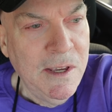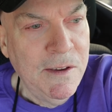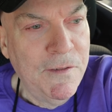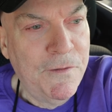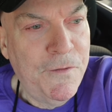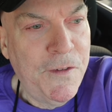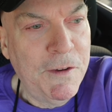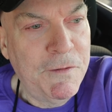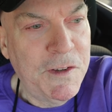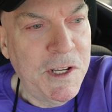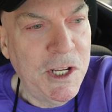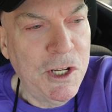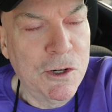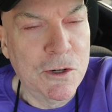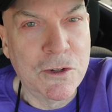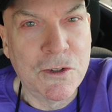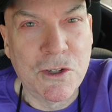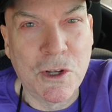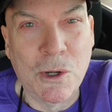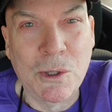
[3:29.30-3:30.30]
50
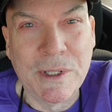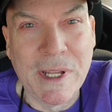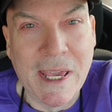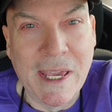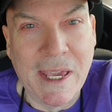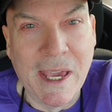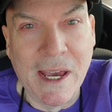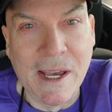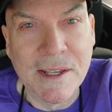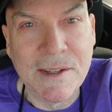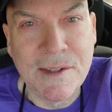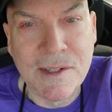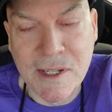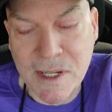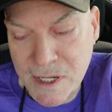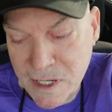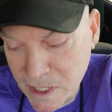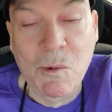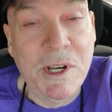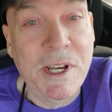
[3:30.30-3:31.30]
years old, I
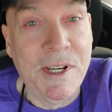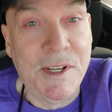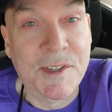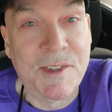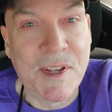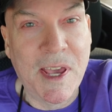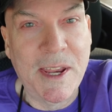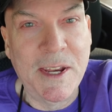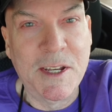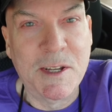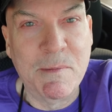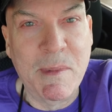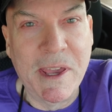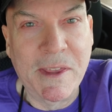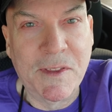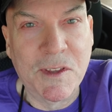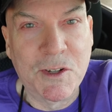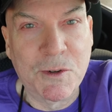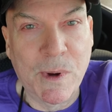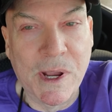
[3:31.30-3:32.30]
guess, when he decided to
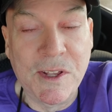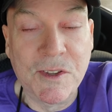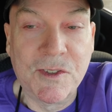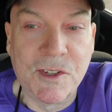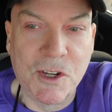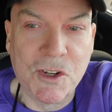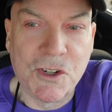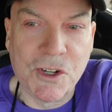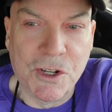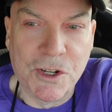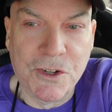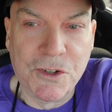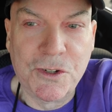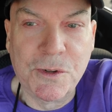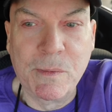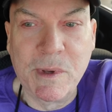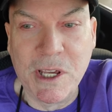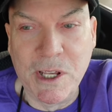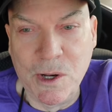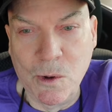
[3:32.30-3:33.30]
make the transition
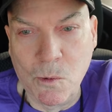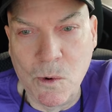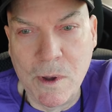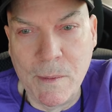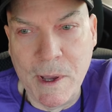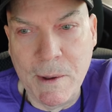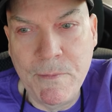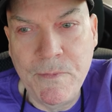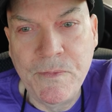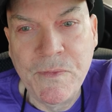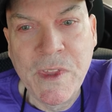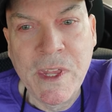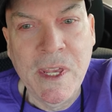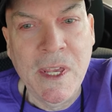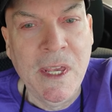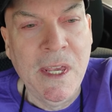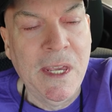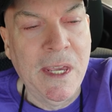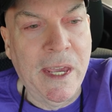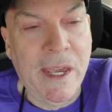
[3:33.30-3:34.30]
to being a woman
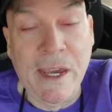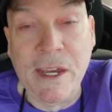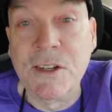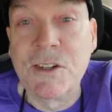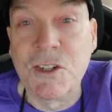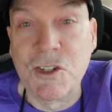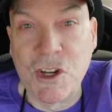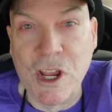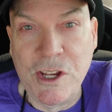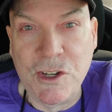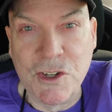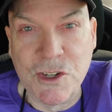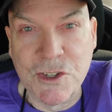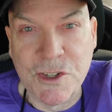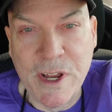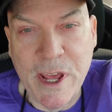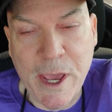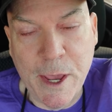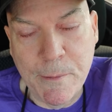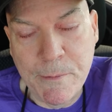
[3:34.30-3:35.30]
and to change
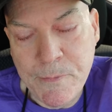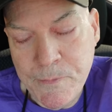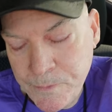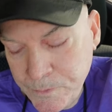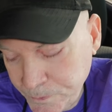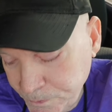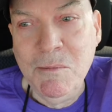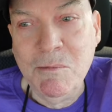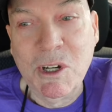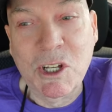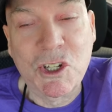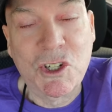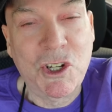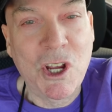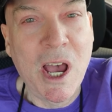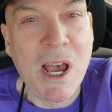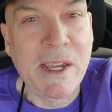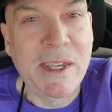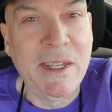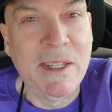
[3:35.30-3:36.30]
his name. But
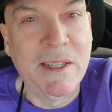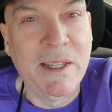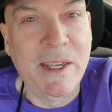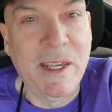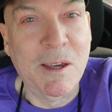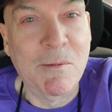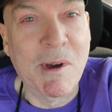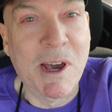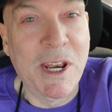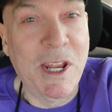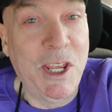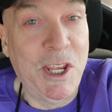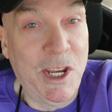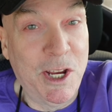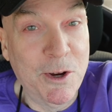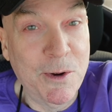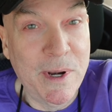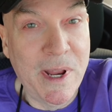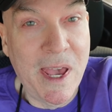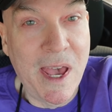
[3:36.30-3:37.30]
shockingly, about a
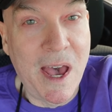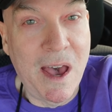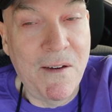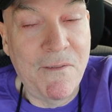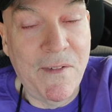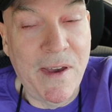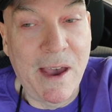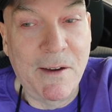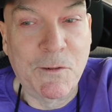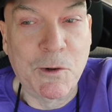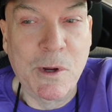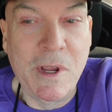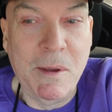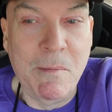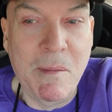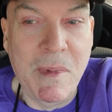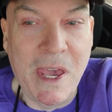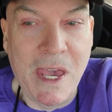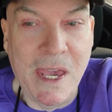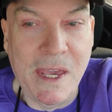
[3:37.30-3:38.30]
year and a half after he
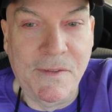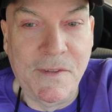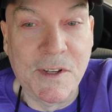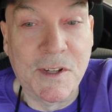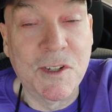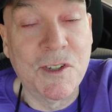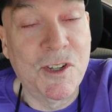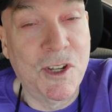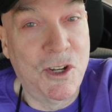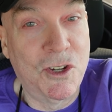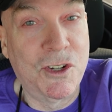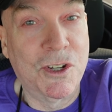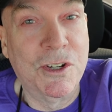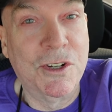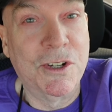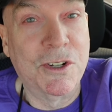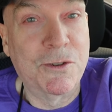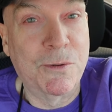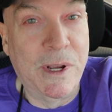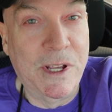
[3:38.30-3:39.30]
made the decision
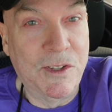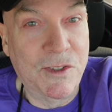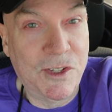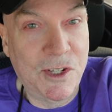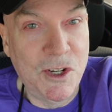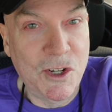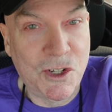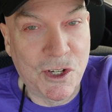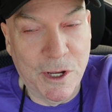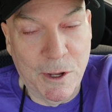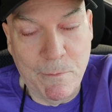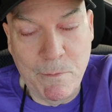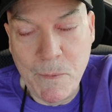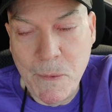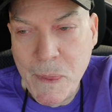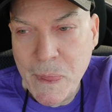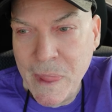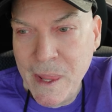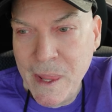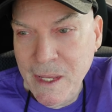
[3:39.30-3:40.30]
to transition
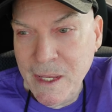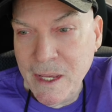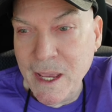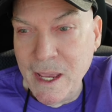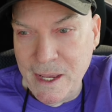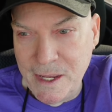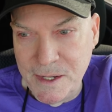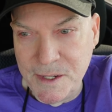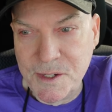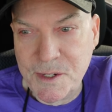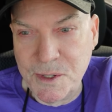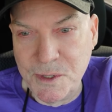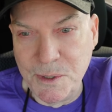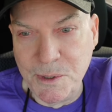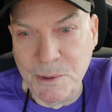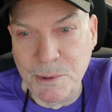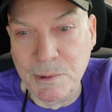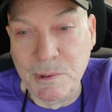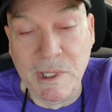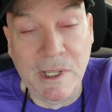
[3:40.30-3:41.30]
and
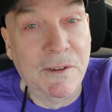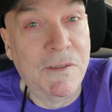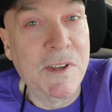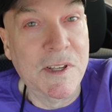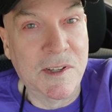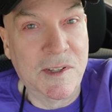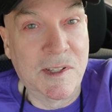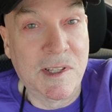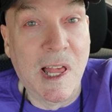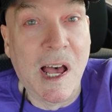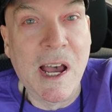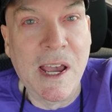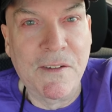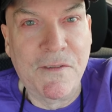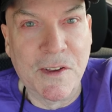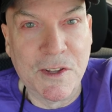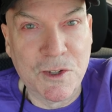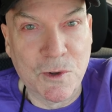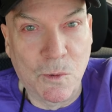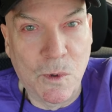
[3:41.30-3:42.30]
to live his
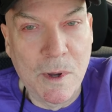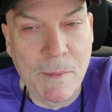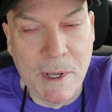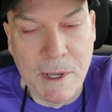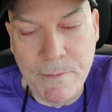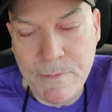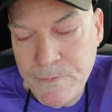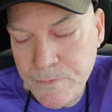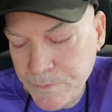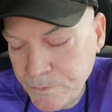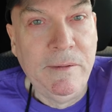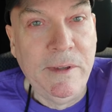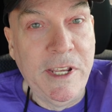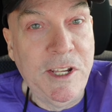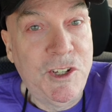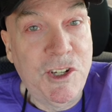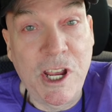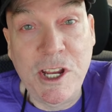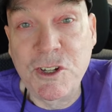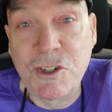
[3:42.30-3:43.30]
life as a woman,
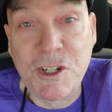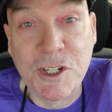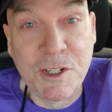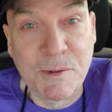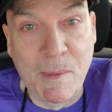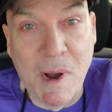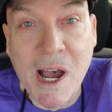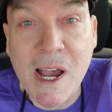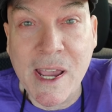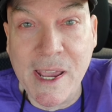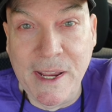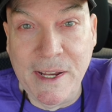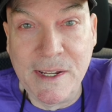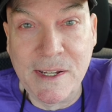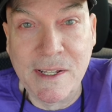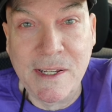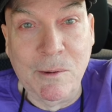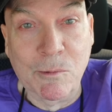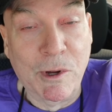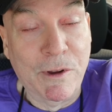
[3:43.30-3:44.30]
he changed his
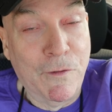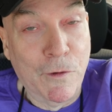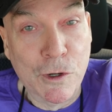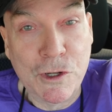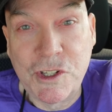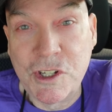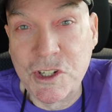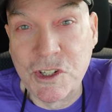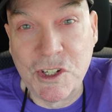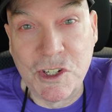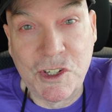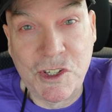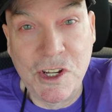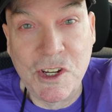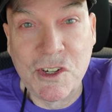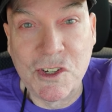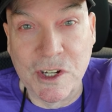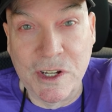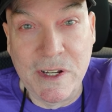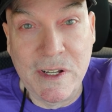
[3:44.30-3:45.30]
mind, reversed his
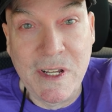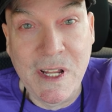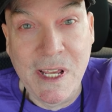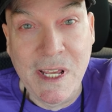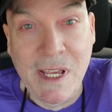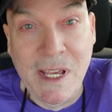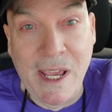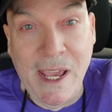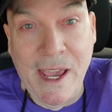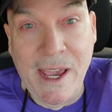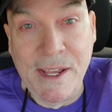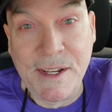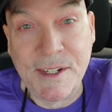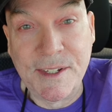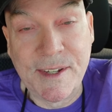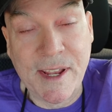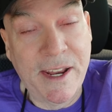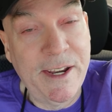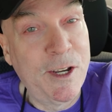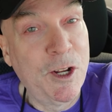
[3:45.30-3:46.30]
decision, and
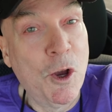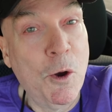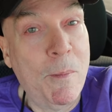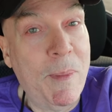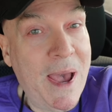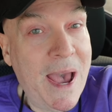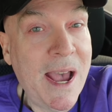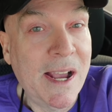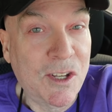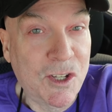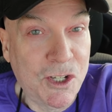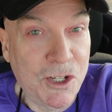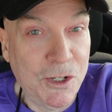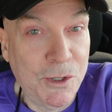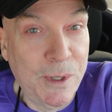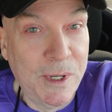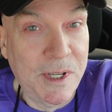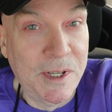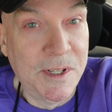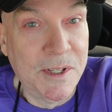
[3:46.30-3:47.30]
decided to go back
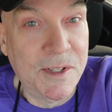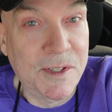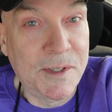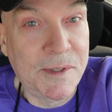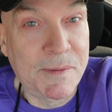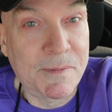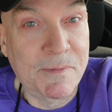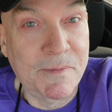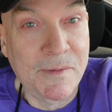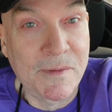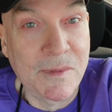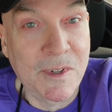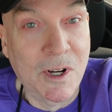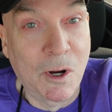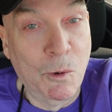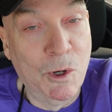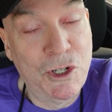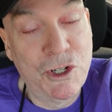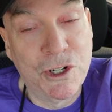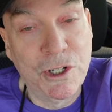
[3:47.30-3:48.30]
to his
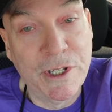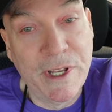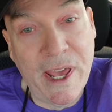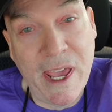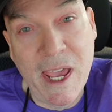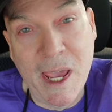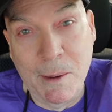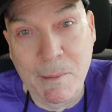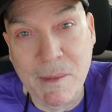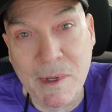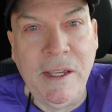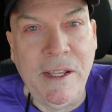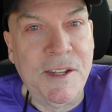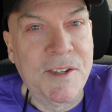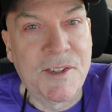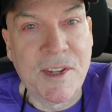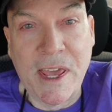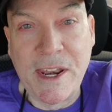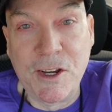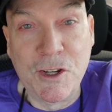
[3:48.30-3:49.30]
original name. He
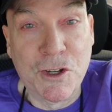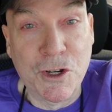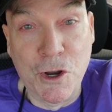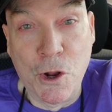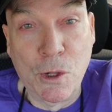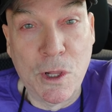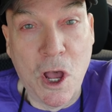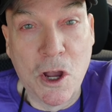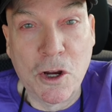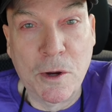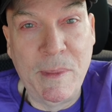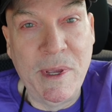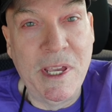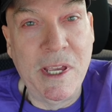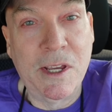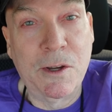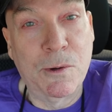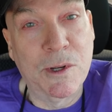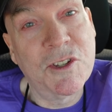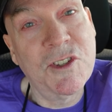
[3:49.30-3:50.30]
decided to no longer
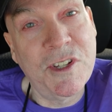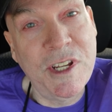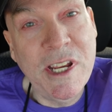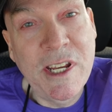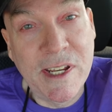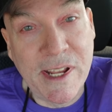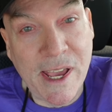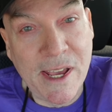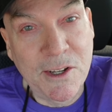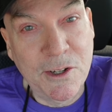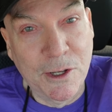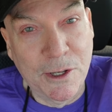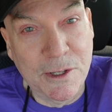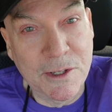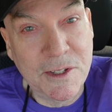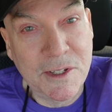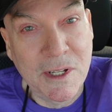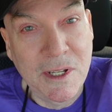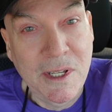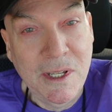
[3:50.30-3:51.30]
be Christine
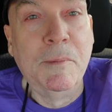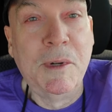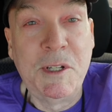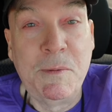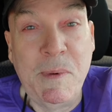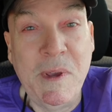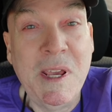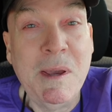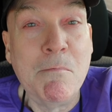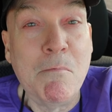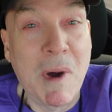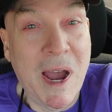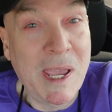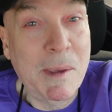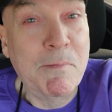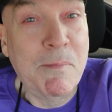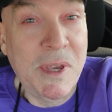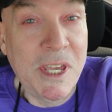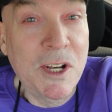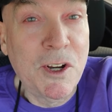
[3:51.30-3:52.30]
Daniels, but to be
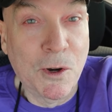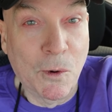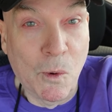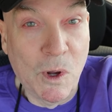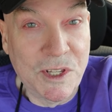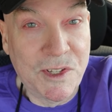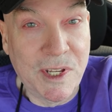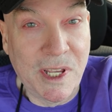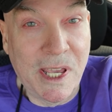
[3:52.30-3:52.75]
Mike Penner once